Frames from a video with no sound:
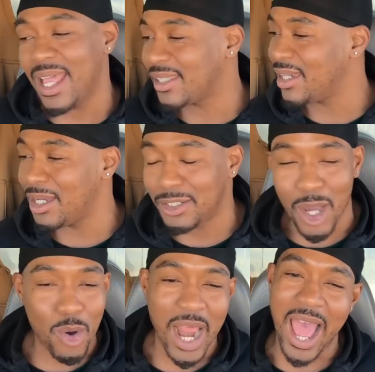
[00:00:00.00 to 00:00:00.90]
As an
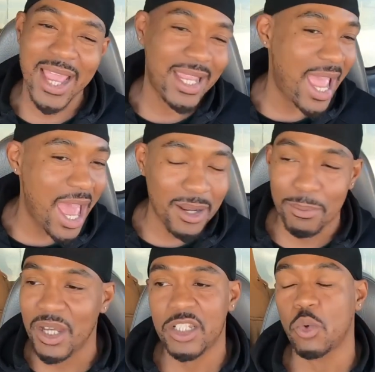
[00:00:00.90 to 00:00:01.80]
adult, I ain't had
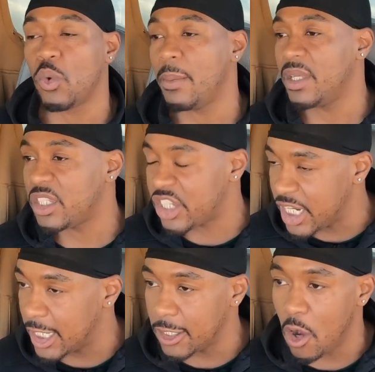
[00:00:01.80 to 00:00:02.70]
a bunch of women
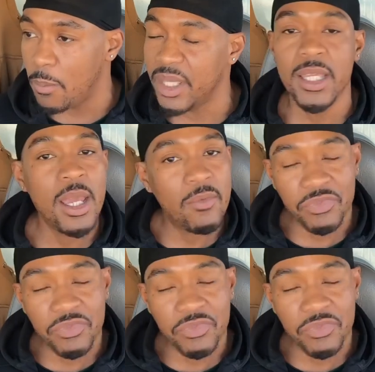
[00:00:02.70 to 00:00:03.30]
cheating on me.